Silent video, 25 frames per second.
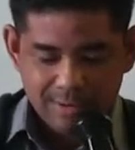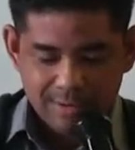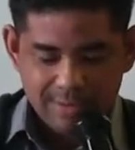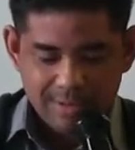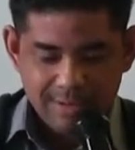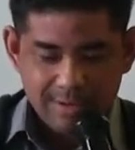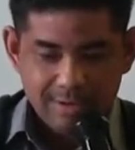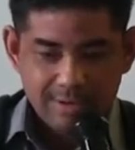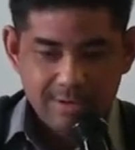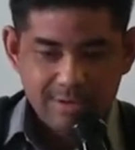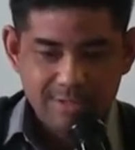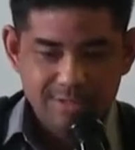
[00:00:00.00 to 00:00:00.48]

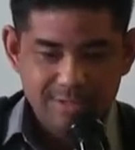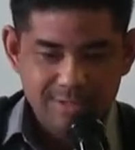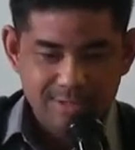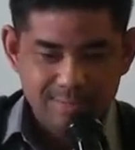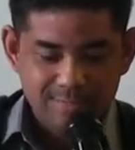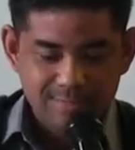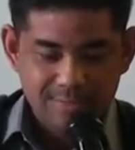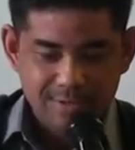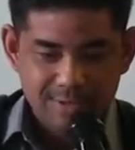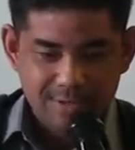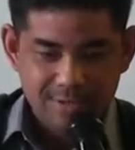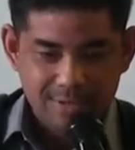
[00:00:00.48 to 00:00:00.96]
they asked
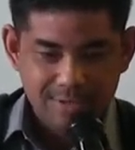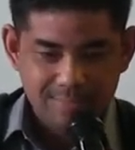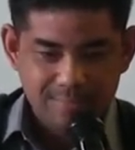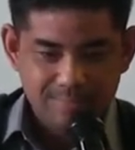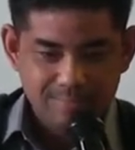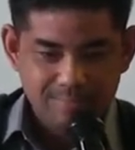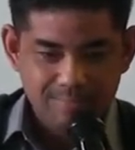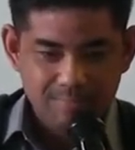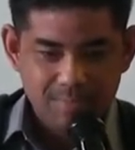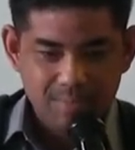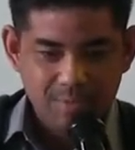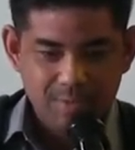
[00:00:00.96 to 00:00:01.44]

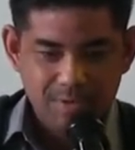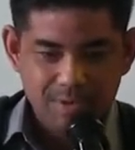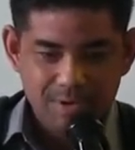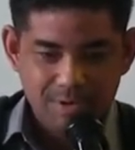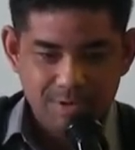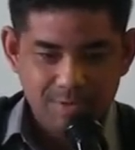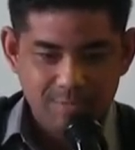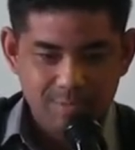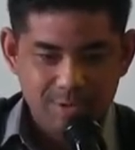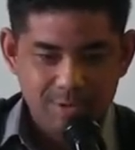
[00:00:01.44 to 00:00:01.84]
him, you know,